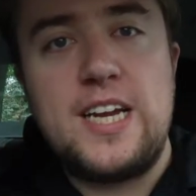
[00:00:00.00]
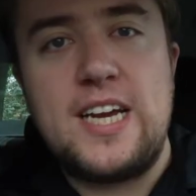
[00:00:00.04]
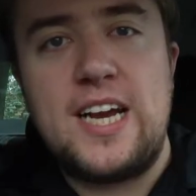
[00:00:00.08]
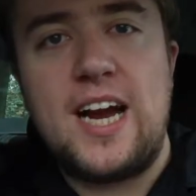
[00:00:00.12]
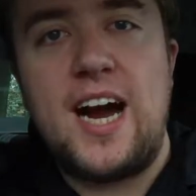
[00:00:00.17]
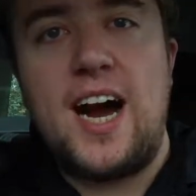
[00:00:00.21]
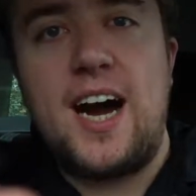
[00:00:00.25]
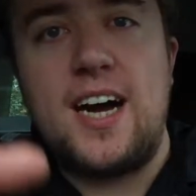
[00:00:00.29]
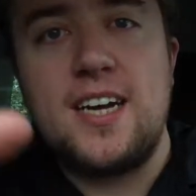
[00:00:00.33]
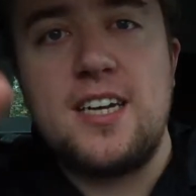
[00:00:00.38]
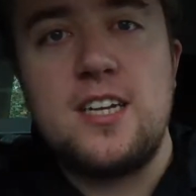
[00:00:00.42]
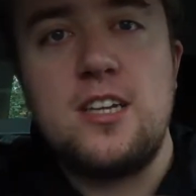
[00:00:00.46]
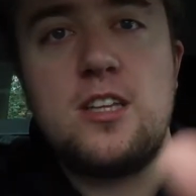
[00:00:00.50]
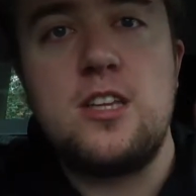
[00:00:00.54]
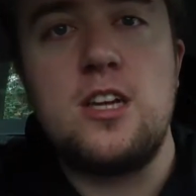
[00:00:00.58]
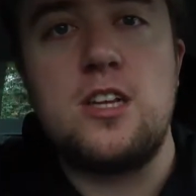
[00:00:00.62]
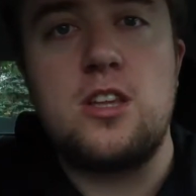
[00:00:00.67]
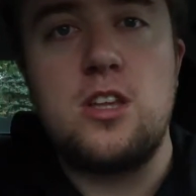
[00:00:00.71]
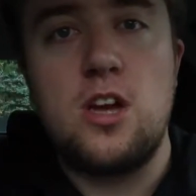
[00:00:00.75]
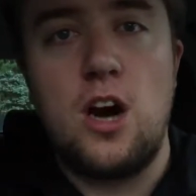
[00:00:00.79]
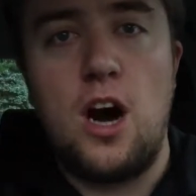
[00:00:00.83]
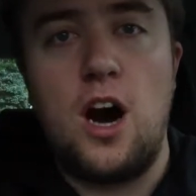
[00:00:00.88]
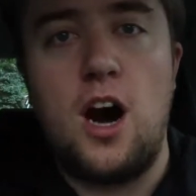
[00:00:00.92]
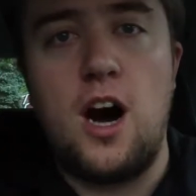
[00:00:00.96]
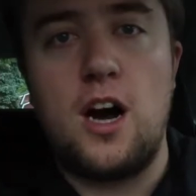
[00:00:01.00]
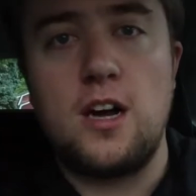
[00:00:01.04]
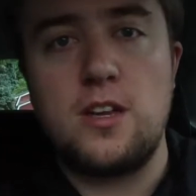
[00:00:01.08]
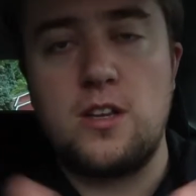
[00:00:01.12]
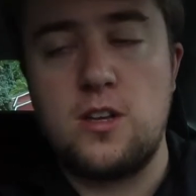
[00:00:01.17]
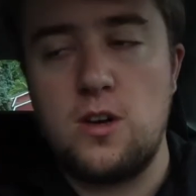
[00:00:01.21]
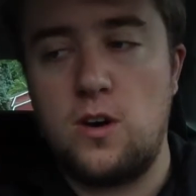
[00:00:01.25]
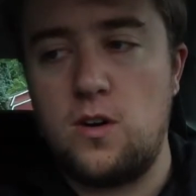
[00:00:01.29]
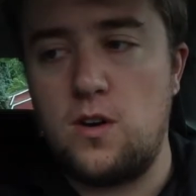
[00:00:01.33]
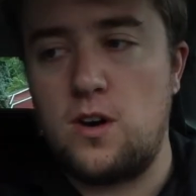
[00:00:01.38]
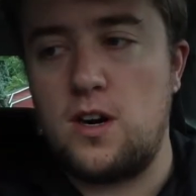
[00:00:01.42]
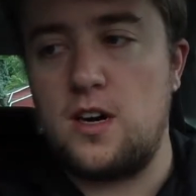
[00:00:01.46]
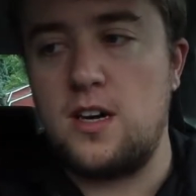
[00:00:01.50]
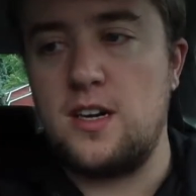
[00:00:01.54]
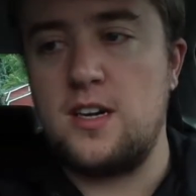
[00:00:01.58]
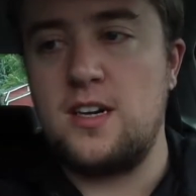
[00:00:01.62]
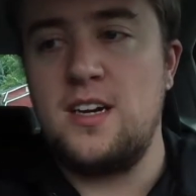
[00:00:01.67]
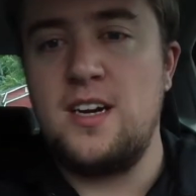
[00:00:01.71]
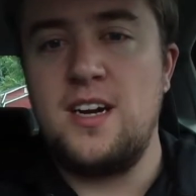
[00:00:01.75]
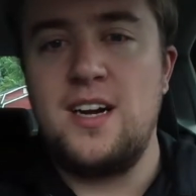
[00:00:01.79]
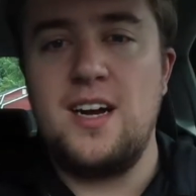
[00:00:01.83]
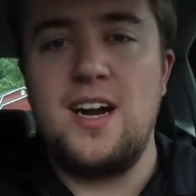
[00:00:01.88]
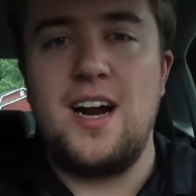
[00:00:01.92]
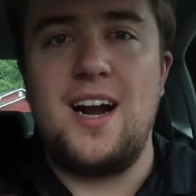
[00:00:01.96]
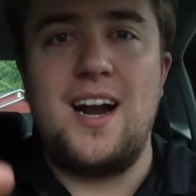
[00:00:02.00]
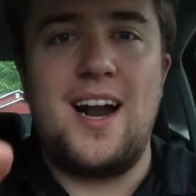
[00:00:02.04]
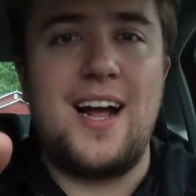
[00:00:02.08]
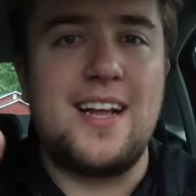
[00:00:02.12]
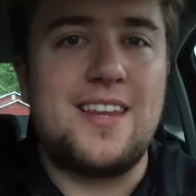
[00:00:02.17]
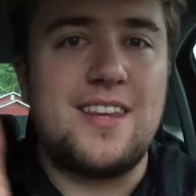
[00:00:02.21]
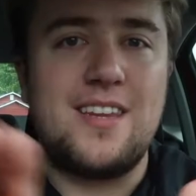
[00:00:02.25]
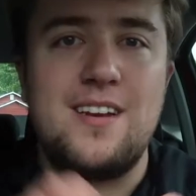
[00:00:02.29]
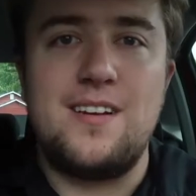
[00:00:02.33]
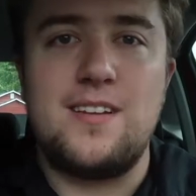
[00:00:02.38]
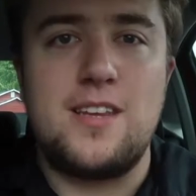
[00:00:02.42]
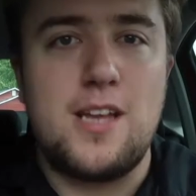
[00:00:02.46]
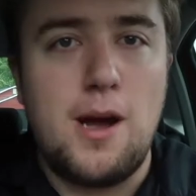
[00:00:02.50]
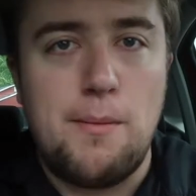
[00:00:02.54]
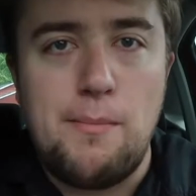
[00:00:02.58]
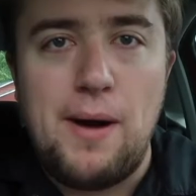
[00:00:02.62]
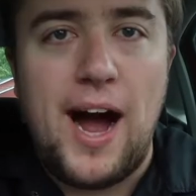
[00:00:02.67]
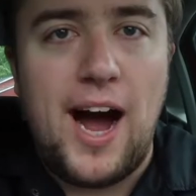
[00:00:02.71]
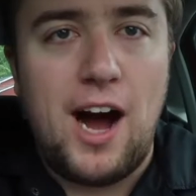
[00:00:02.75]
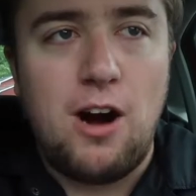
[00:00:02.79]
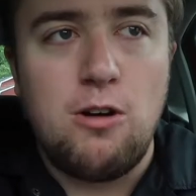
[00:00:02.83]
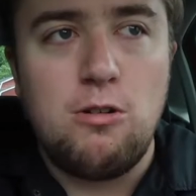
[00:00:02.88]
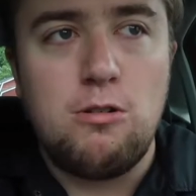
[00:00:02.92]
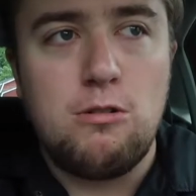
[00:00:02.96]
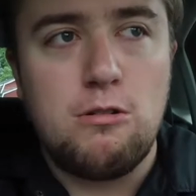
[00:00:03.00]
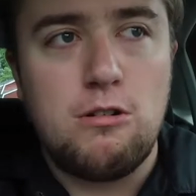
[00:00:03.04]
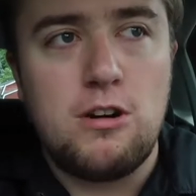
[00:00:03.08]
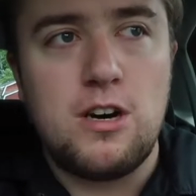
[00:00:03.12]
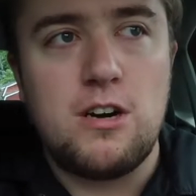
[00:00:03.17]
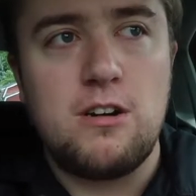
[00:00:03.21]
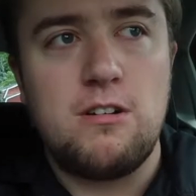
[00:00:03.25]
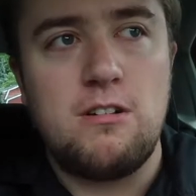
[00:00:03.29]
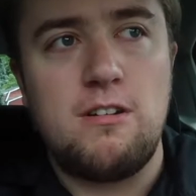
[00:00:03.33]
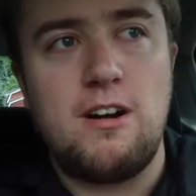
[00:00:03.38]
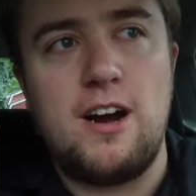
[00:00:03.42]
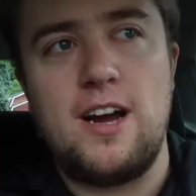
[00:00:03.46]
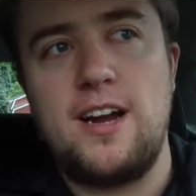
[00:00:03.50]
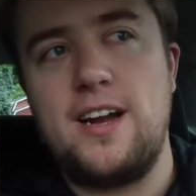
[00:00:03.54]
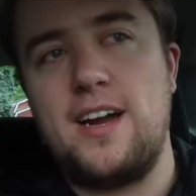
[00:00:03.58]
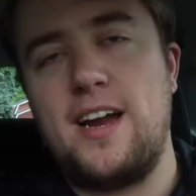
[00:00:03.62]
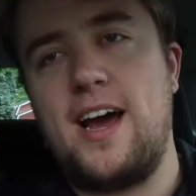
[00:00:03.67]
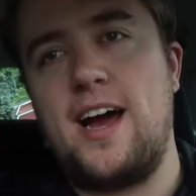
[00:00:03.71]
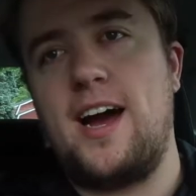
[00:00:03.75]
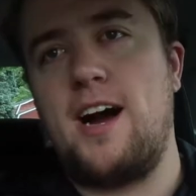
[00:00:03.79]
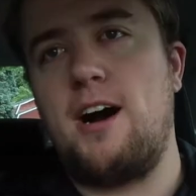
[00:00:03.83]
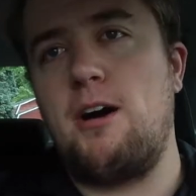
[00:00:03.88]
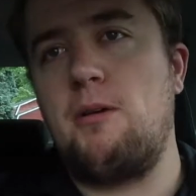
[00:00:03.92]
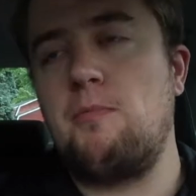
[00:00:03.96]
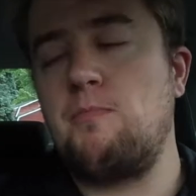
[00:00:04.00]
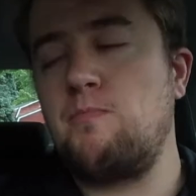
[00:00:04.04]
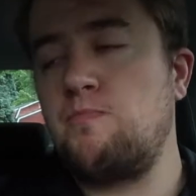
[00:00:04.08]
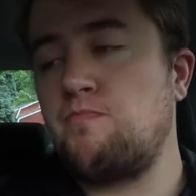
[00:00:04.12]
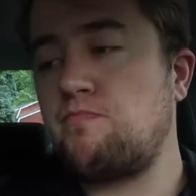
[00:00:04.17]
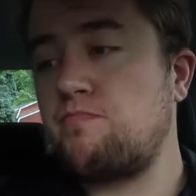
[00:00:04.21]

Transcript: get on to the car tour, let's do some housework right now.